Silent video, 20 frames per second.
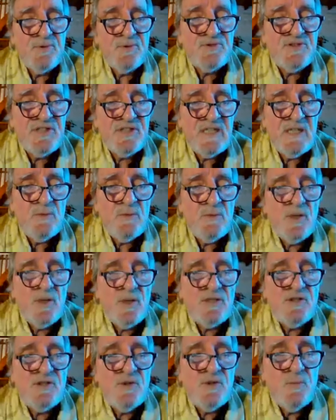to see
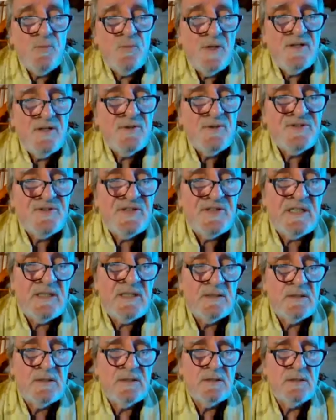what you want to see.